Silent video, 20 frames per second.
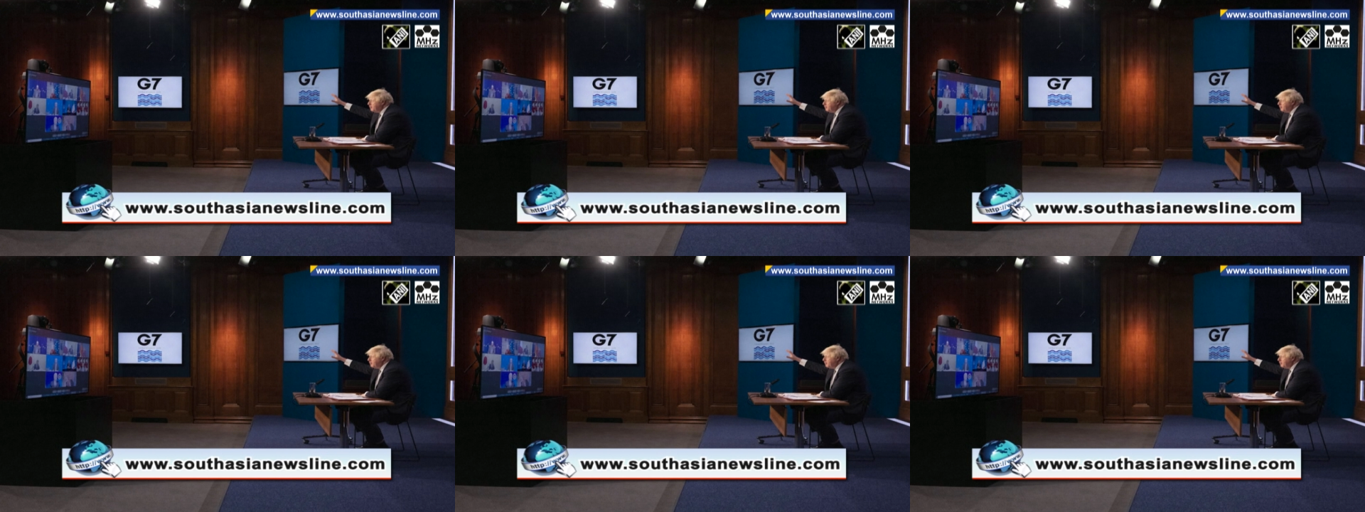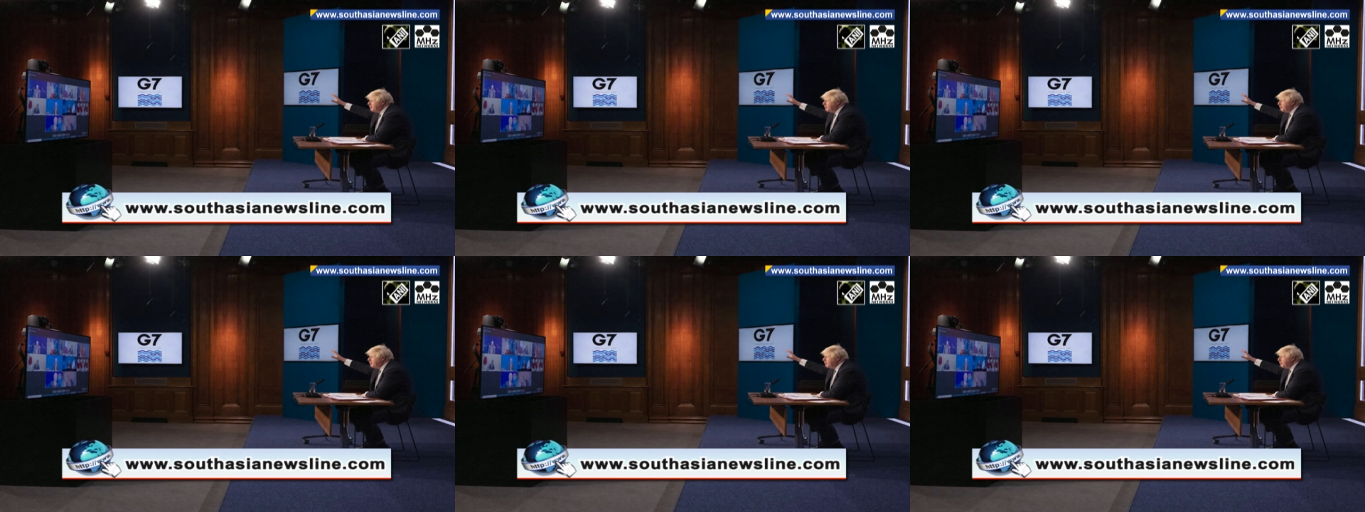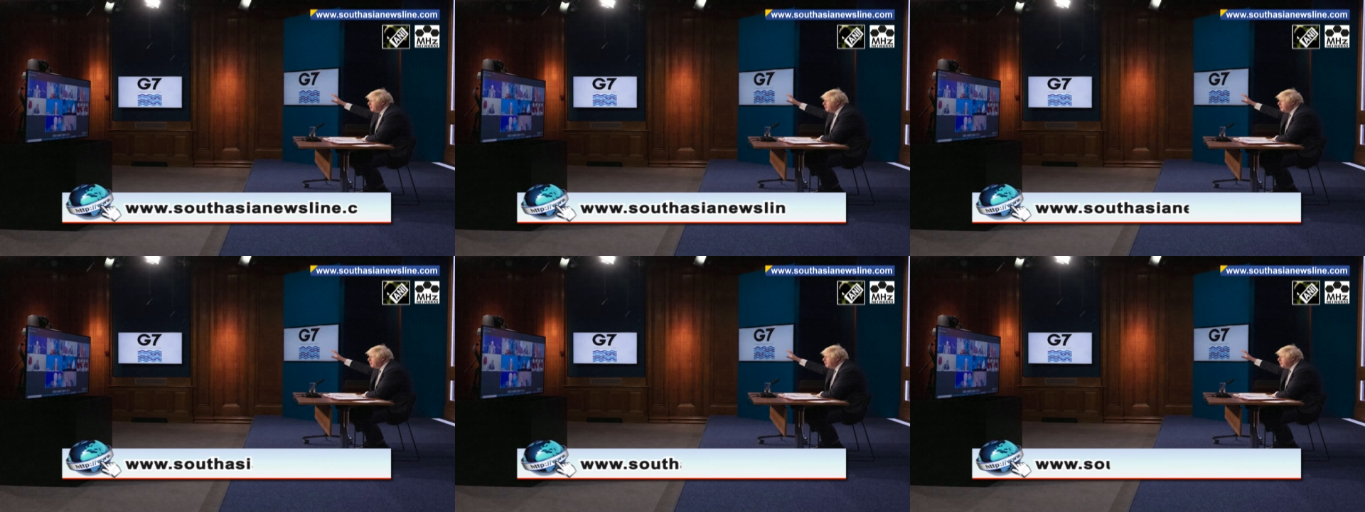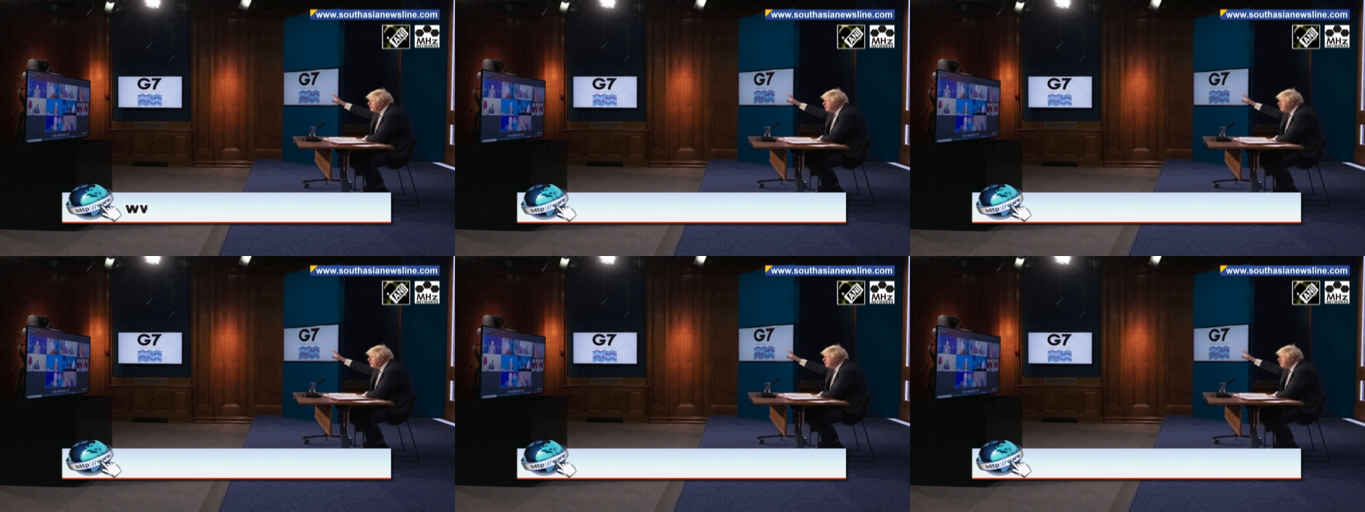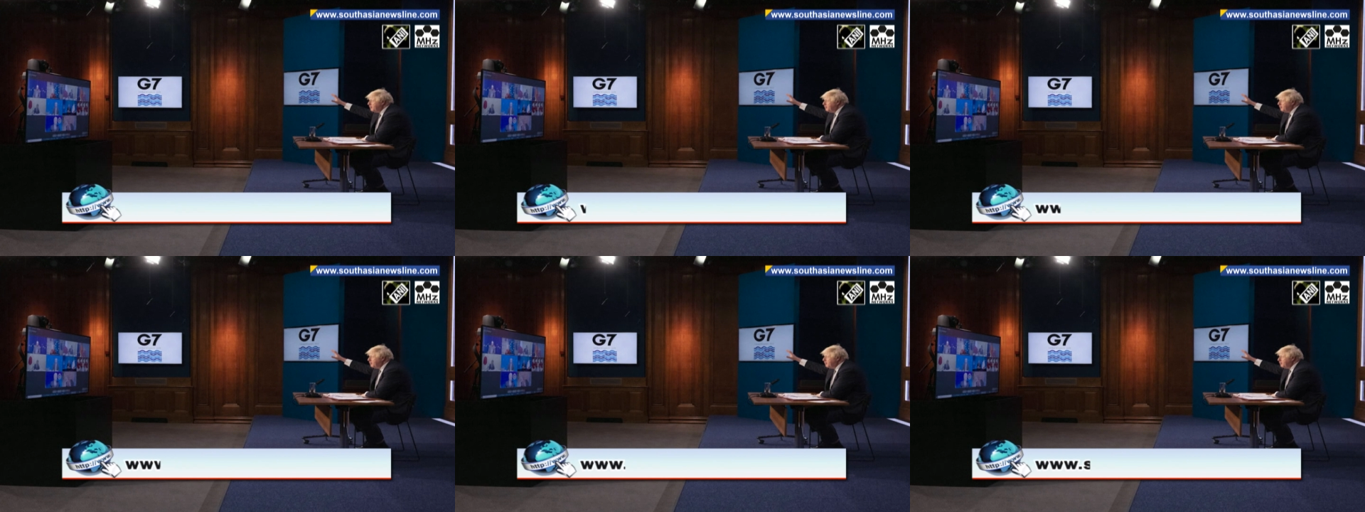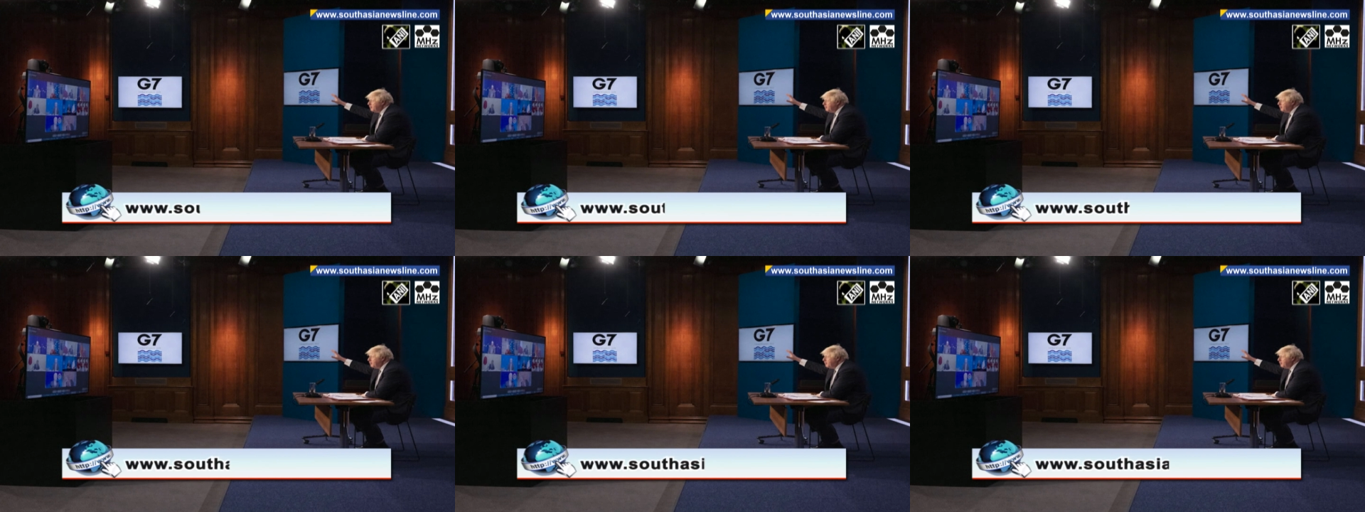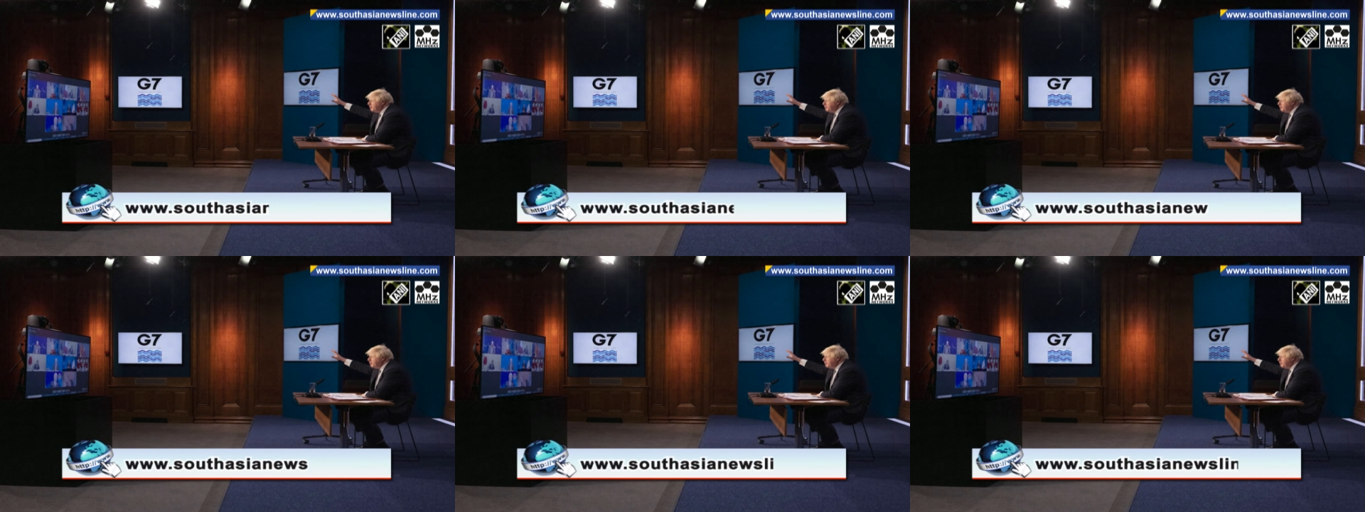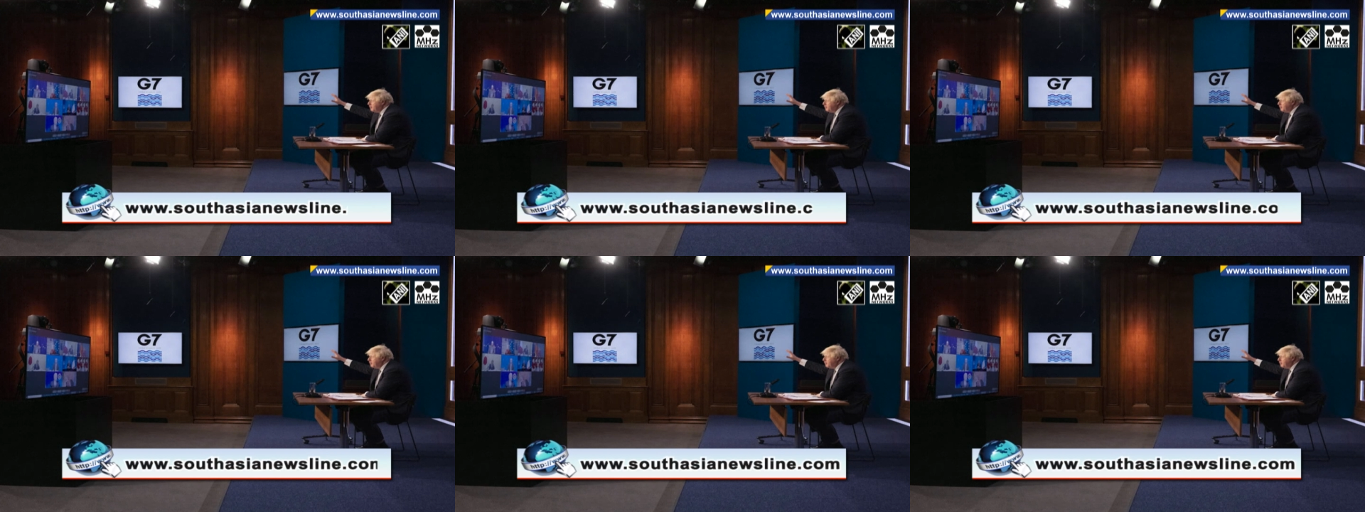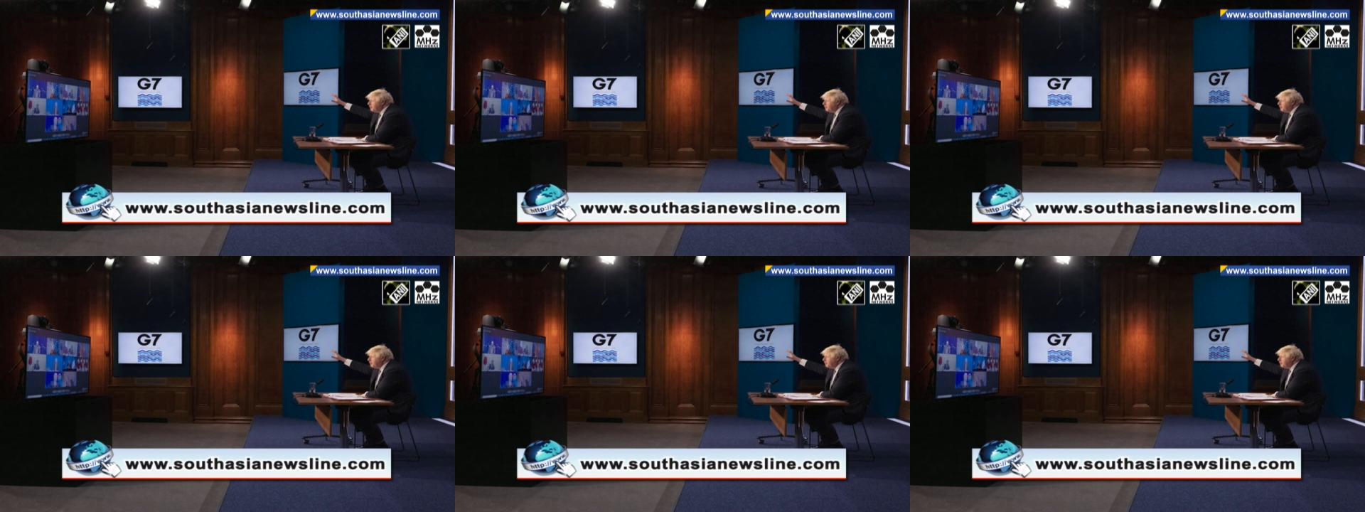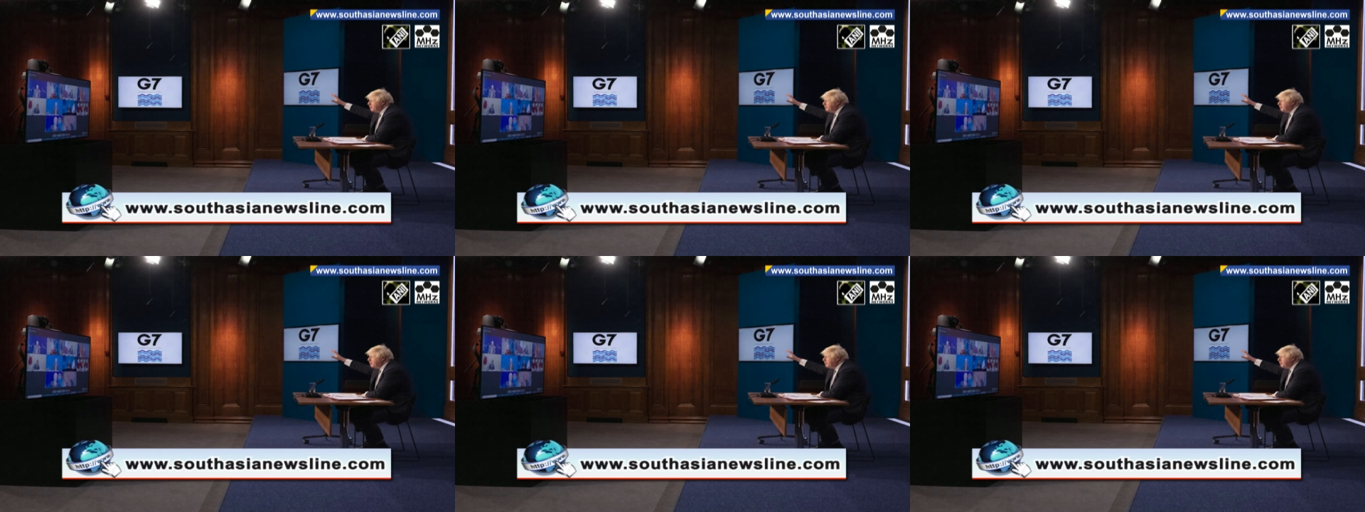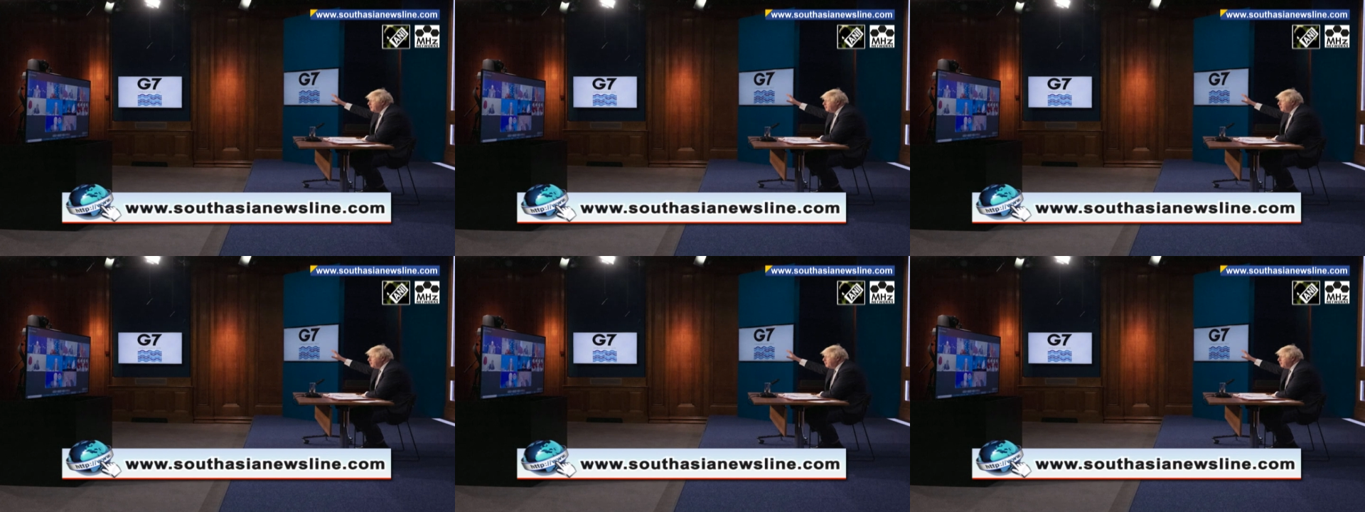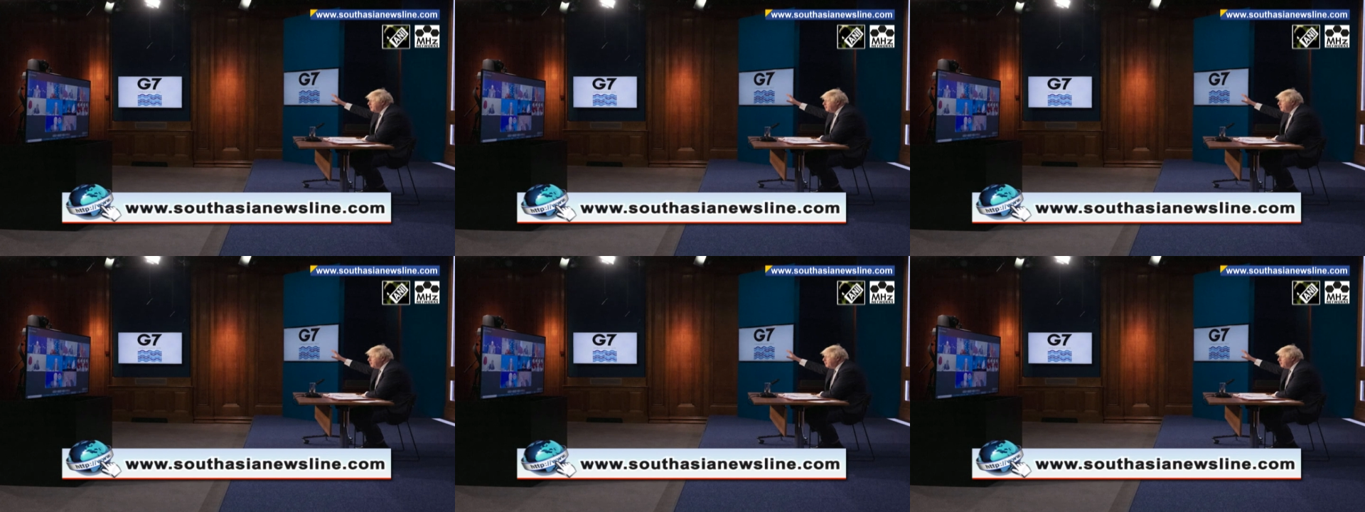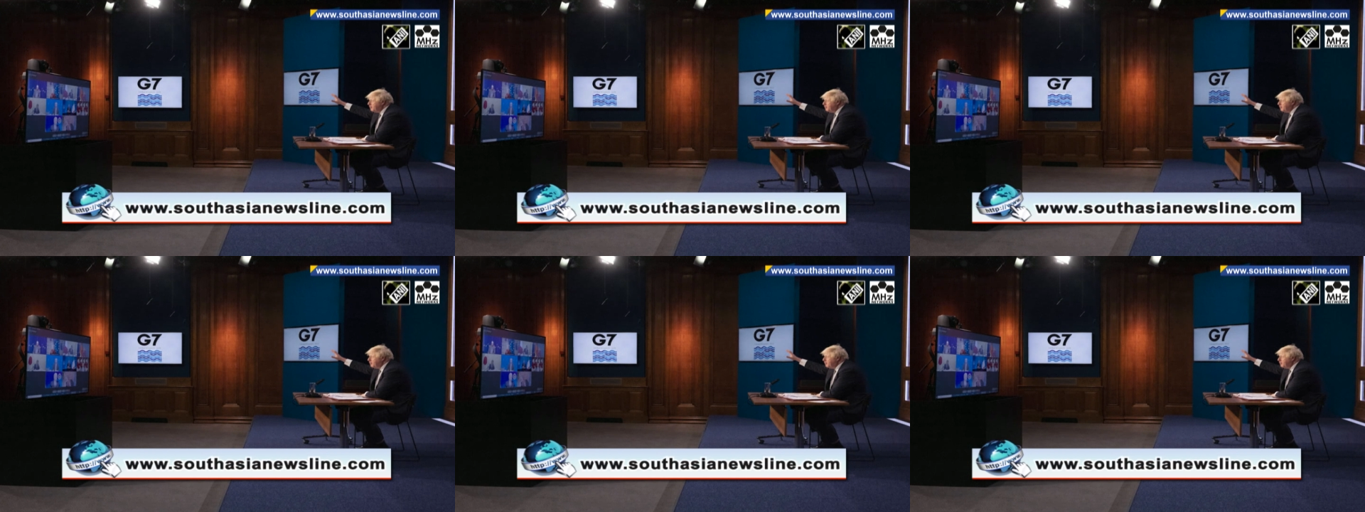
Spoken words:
[unreadable: no face in view]